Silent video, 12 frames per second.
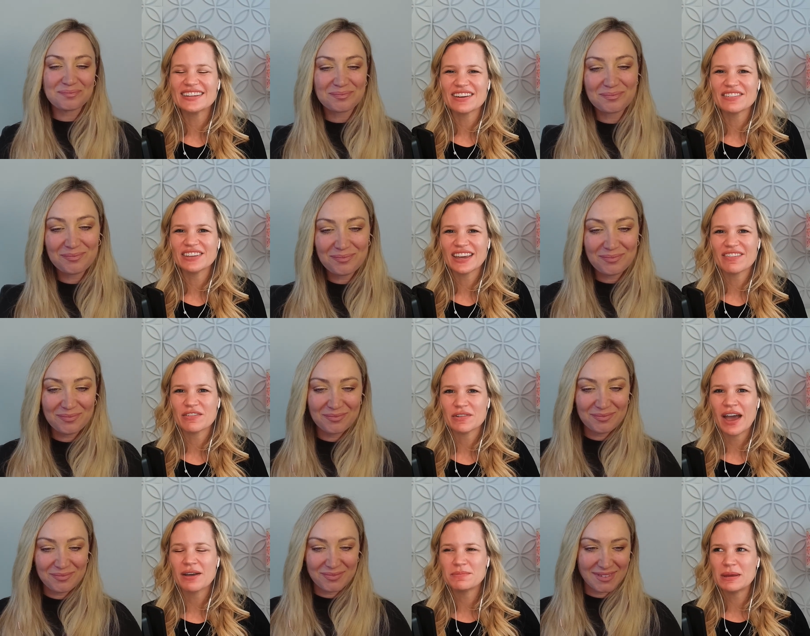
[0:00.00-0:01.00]
Speaker 1: I definitely have
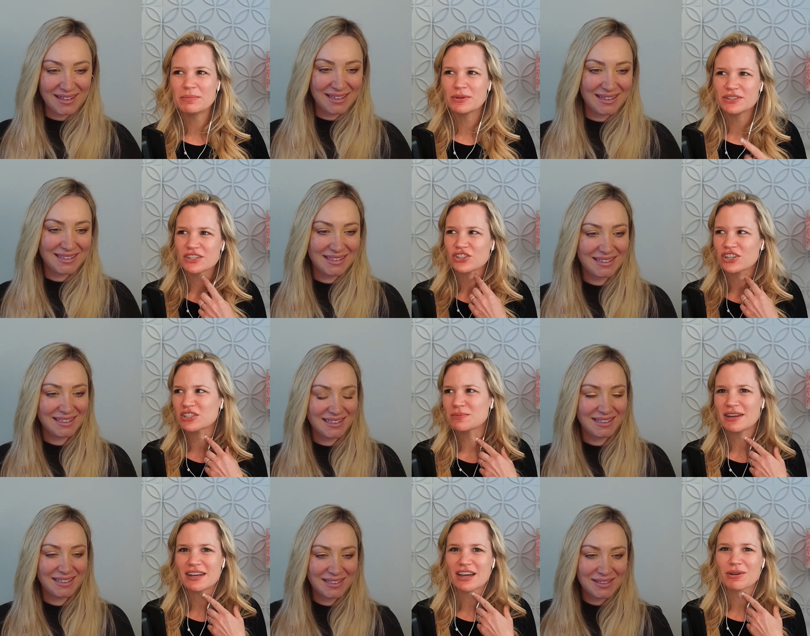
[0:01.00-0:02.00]
had people
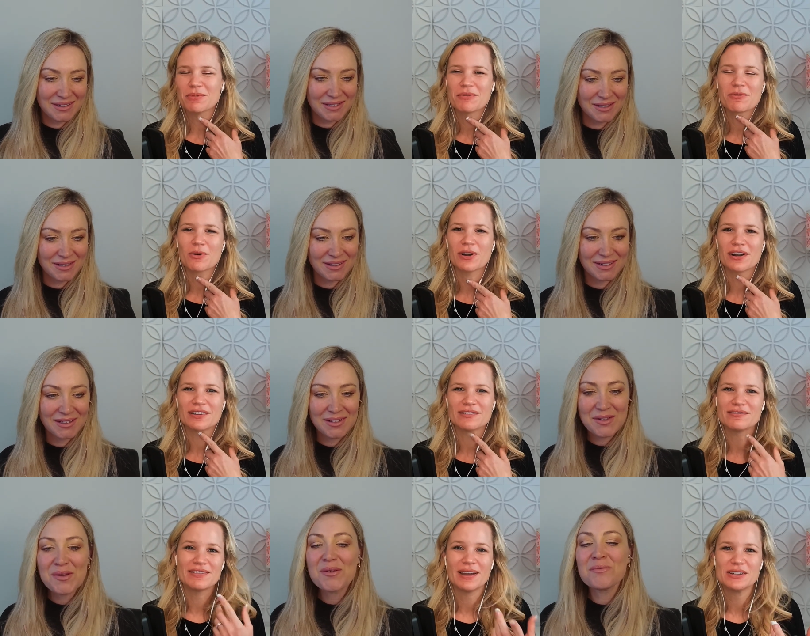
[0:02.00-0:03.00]
suggest my neck before,
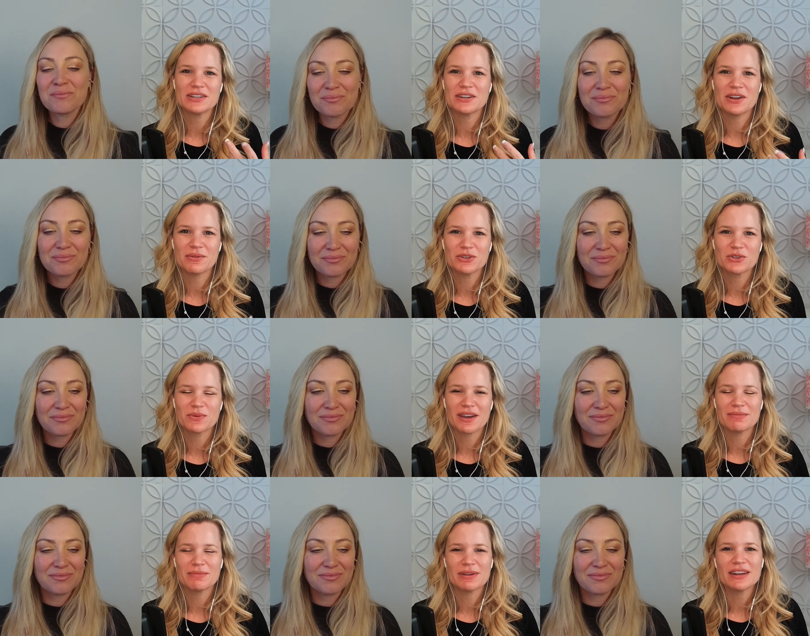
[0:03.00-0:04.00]
and I didn't know which
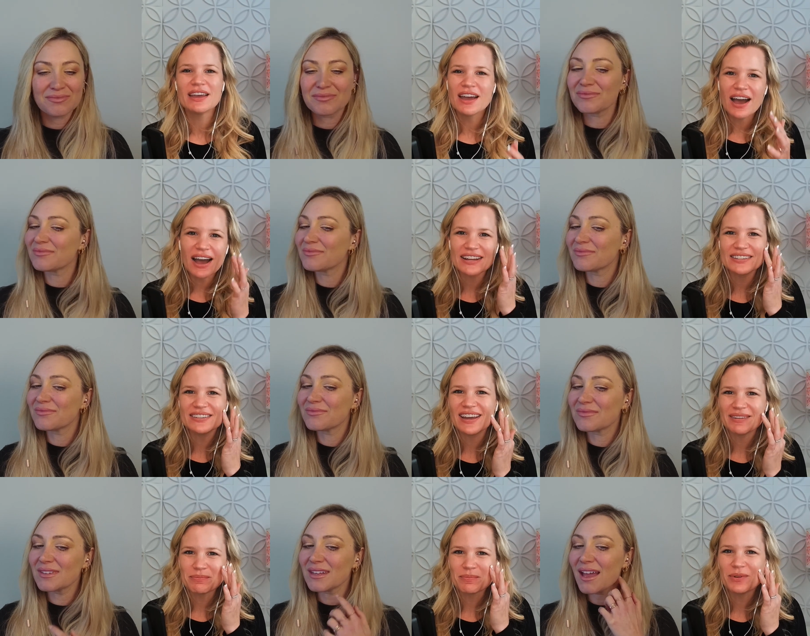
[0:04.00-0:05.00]
way, but I
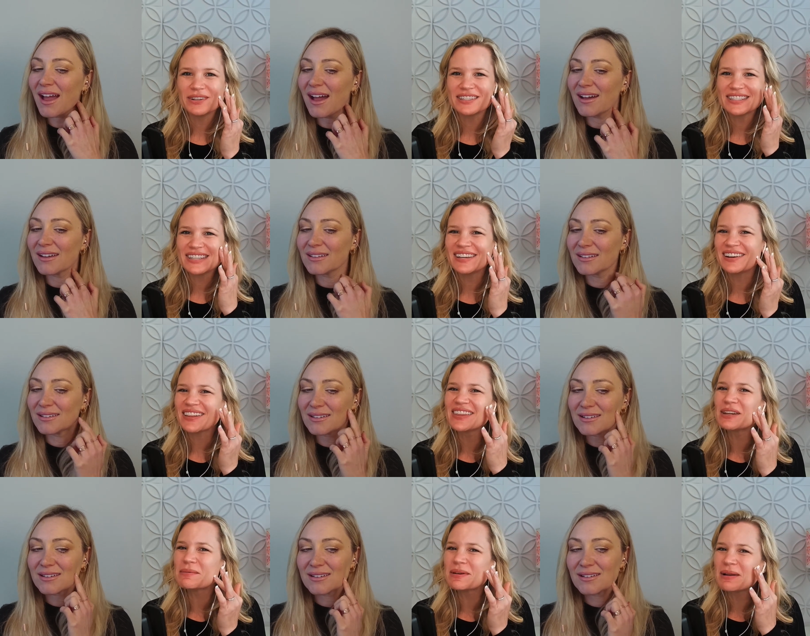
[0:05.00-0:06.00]
I yeah. want to see it a
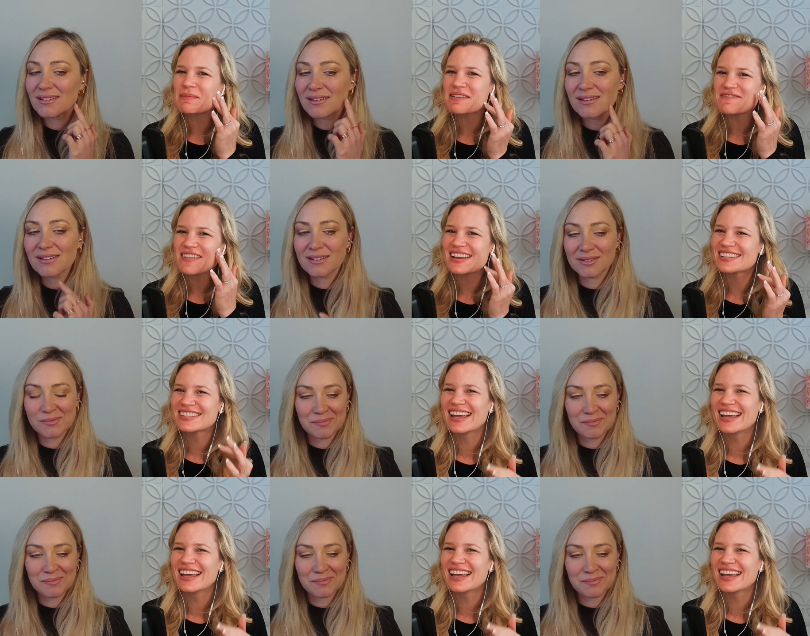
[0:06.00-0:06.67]
little bit on my face